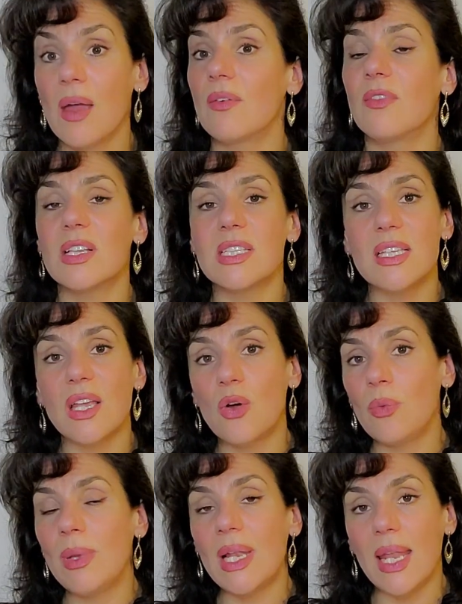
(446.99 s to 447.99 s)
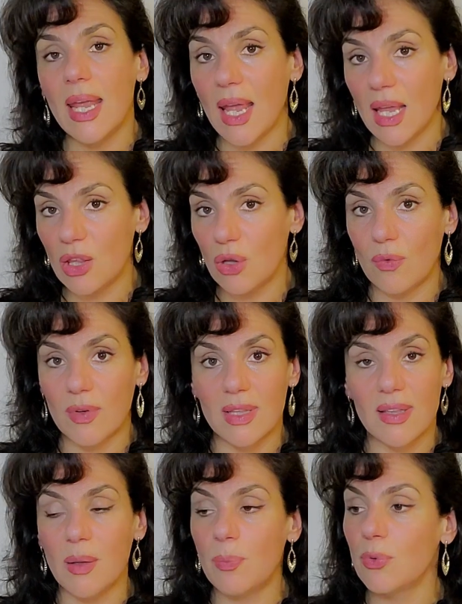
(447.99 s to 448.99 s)
When they humiliate you,
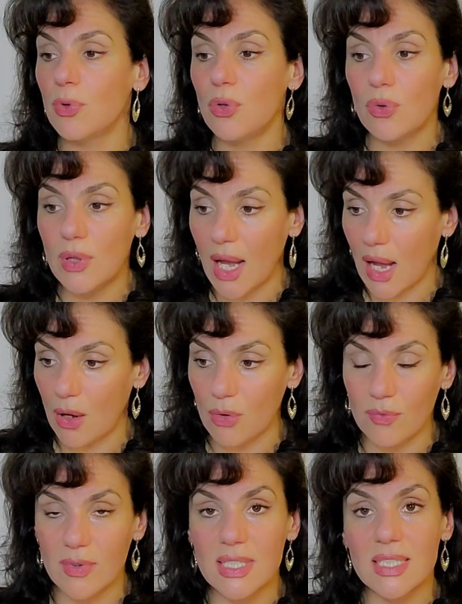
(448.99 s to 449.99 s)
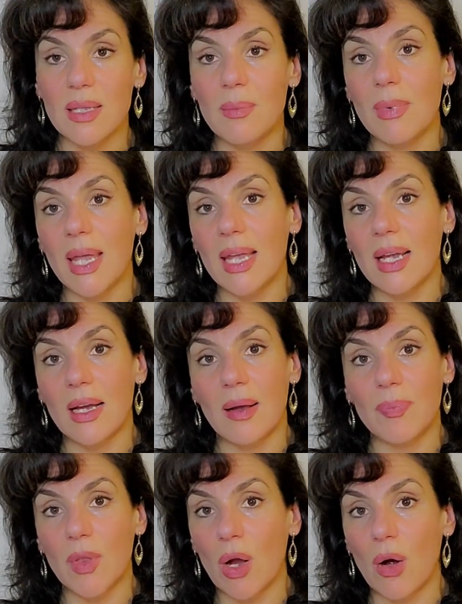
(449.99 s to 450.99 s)
when they put you down, when they make
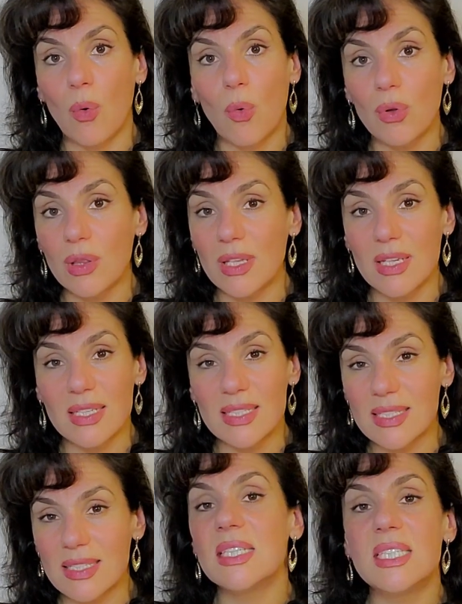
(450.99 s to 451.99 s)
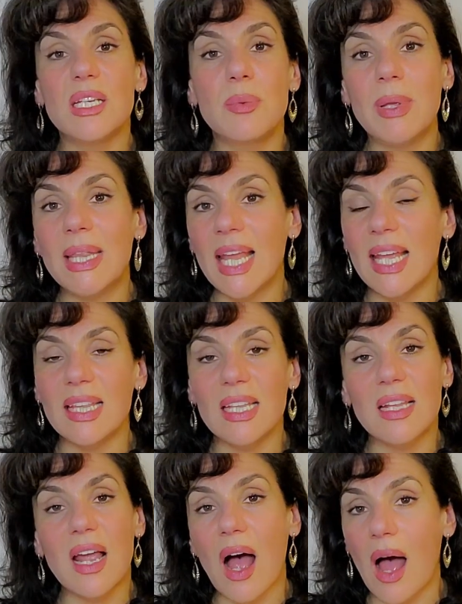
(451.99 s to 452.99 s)
all these
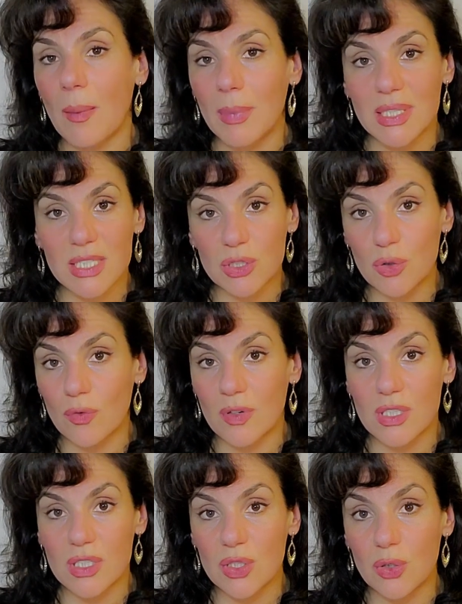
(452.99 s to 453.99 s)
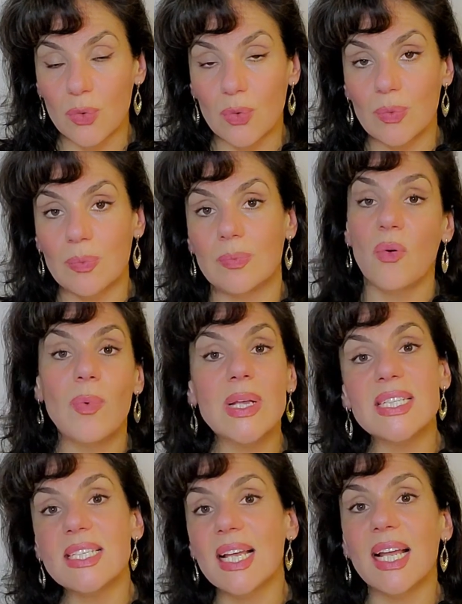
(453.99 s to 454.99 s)
terminated comments towards you,
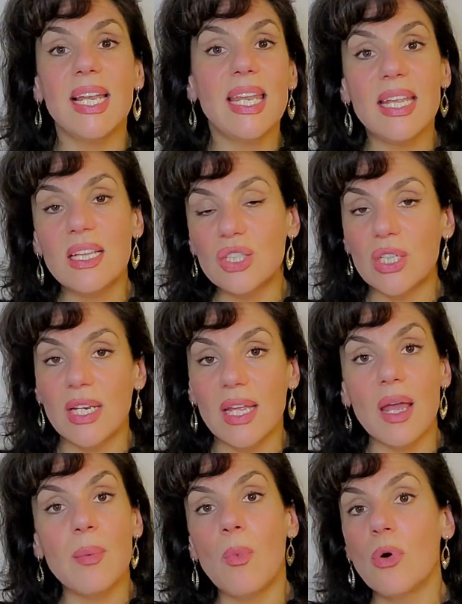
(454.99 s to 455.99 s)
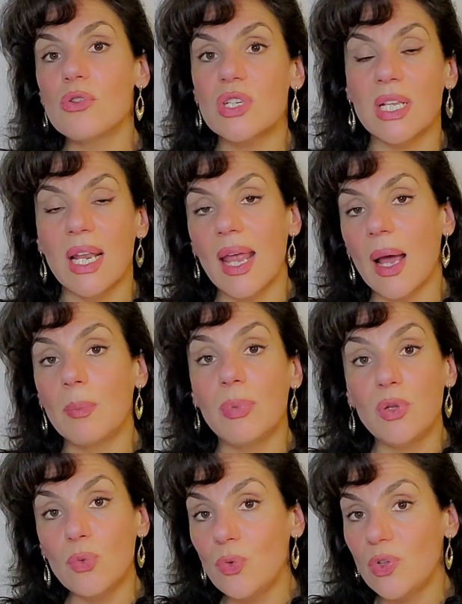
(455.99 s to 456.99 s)
when they are literally emotionally
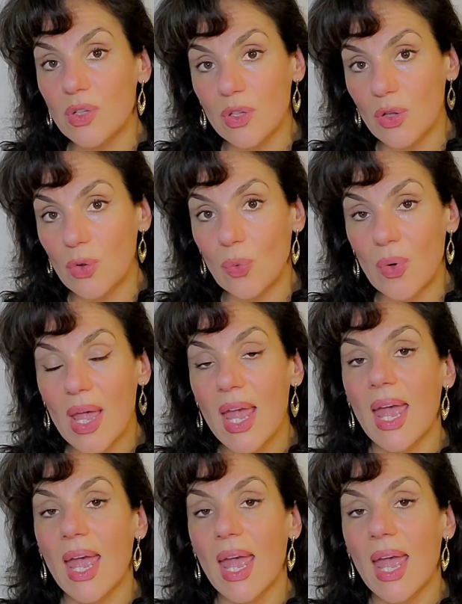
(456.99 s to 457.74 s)
abusing you,